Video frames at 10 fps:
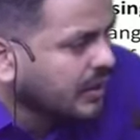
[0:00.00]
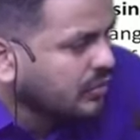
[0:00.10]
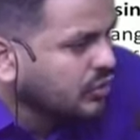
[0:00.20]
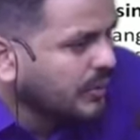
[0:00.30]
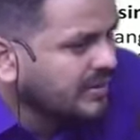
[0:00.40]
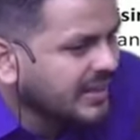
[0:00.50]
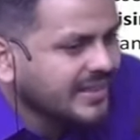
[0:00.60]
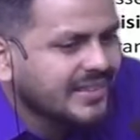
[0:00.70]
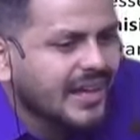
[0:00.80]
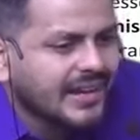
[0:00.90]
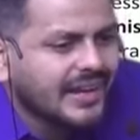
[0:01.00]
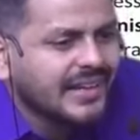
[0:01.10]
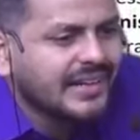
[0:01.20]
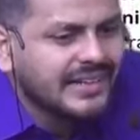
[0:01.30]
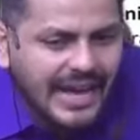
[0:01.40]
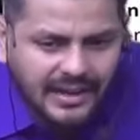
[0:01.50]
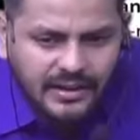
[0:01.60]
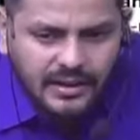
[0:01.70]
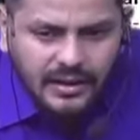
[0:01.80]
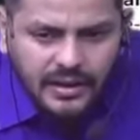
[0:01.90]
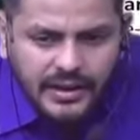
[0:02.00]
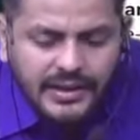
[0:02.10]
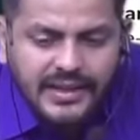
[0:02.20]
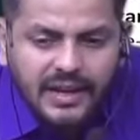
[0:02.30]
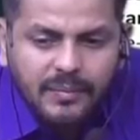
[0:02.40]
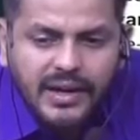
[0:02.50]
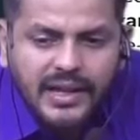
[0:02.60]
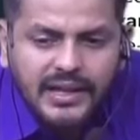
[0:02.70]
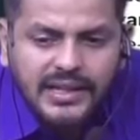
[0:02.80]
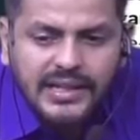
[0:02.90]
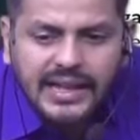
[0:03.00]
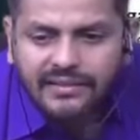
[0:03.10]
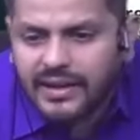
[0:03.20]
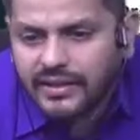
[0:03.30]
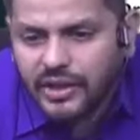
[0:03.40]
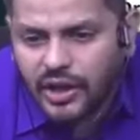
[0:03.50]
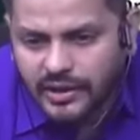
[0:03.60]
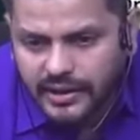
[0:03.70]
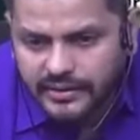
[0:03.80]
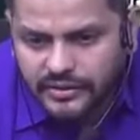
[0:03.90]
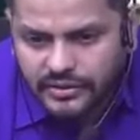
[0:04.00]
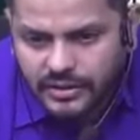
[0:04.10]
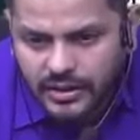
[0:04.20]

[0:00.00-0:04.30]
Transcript: So when things are getting done, it can be at any level in the organization.